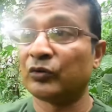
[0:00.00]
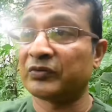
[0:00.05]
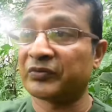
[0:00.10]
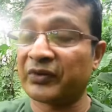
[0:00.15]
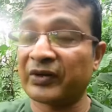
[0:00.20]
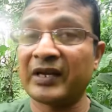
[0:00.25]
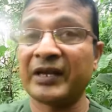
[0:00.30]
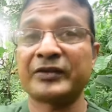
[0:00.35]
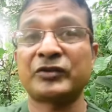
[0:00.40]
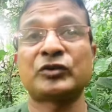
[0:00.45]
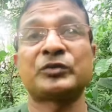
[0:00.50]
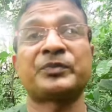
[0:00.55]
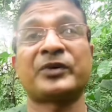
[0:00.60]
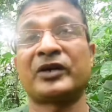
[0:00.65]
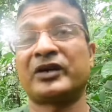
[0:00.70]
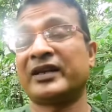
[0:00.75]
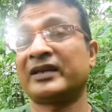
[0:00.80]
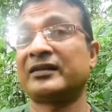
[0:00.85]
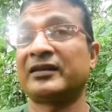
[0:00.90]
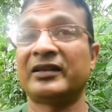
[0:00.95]
try to
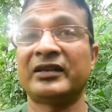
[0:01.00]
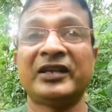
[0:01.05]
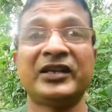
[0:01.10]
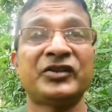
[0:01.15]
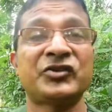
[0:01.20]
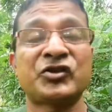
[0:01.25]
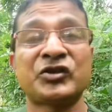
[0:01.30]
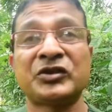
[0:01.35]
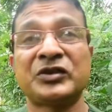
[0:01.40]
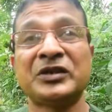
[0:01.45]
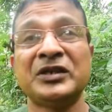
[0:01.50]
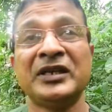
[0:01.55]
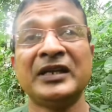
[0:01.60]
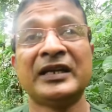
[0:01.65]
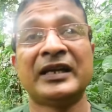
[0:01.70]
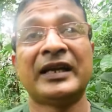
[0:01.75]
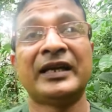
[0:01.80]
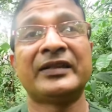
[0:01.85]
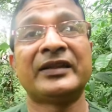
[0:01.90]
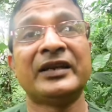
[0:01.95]
protect the nature,
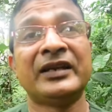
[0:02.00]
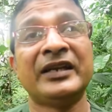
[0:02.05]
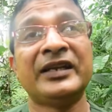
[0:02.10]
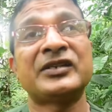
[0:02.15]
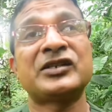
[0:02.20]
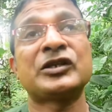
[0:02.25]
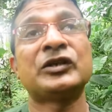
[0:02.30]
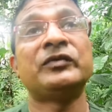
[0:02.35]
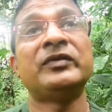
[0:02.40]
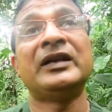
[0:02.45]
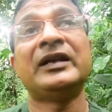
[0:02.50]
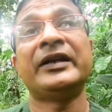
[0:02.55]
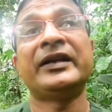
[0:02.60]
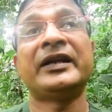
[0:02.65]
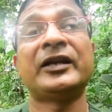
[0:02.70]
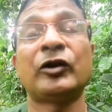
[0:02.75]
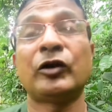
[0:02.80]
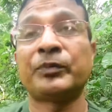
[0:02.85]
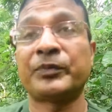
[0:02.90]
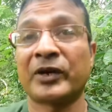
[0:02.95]
and the nature will
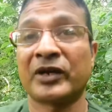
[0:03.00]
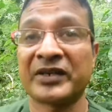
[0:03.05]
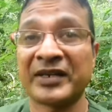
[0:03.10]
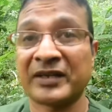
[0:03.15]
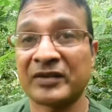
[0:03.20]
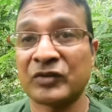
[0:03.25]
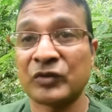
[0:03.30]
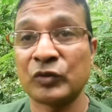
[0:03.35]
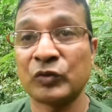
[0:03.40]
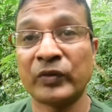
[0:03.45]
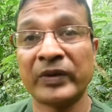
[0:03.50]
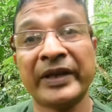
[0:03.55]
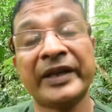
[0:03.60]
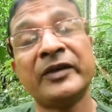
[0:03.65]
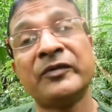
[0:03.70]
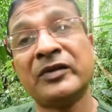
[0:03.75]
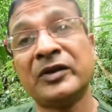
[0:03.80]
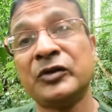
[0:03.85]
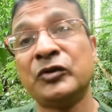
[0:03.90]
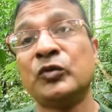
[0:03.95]
anyhow protect you
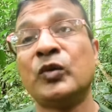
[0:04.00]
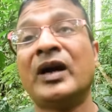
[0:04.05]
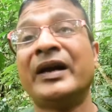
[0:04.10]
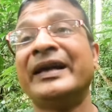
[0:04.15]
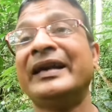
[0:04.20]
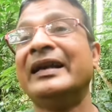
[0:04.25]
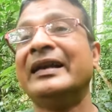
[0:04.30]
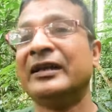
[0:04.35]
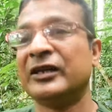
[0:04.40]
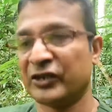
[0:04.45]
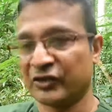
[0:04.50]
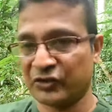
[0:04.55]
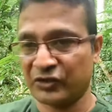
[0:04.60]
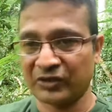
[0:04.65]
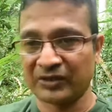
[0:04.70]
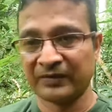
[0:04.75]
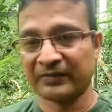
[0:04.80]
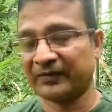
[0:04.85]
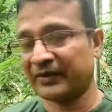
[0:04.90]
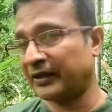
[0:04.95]
whenever you are in lurch.
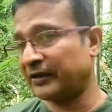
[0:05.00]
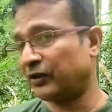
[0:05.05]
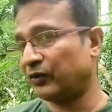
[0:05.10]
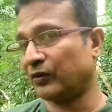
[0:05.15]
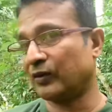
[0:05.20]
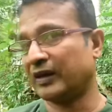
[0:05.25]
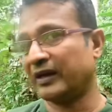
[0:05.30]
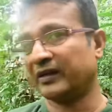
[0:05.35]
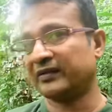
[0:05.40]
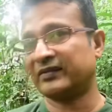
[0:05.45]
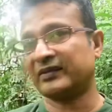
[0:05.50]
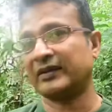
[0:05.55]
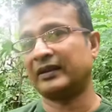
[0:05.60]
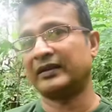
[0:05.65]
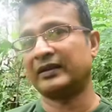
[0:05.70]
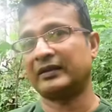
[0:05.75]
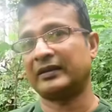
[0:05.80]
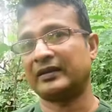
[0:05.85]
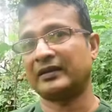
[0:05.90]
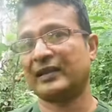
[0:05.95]
Thank you, guys,
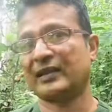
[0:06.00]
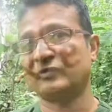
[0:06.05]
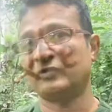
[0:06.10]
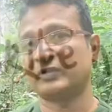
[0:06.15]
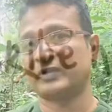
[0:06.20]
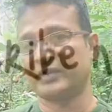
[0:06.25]
and have a